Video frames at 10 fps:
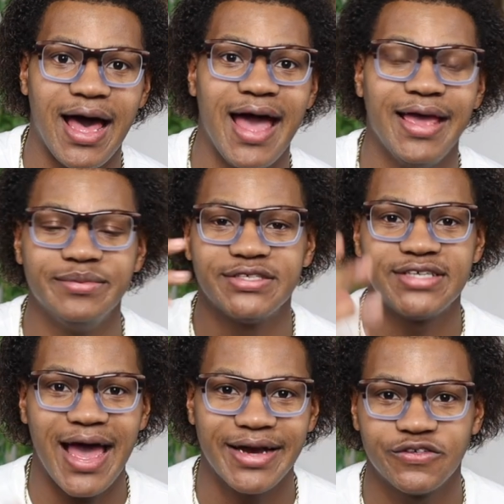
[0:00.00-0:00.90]
I am
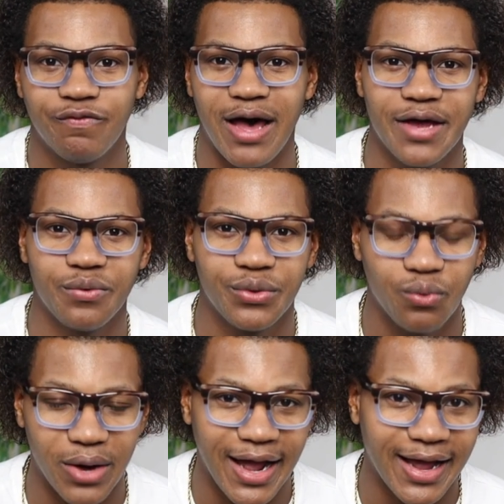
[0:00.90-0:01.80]
satisfied with
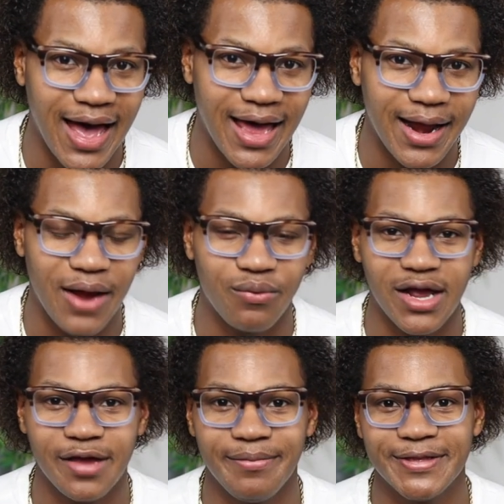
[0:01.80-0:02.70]
what I got. I
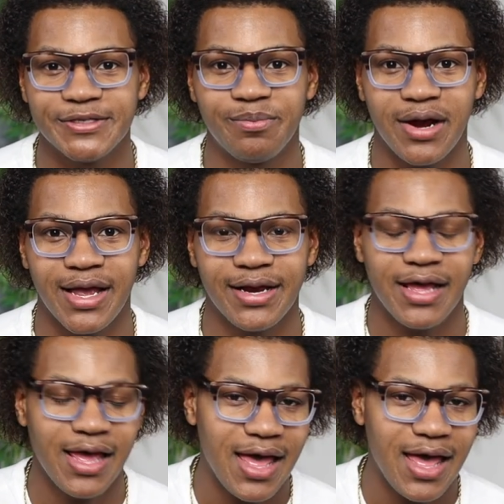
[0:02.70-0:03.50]
recommend this brand.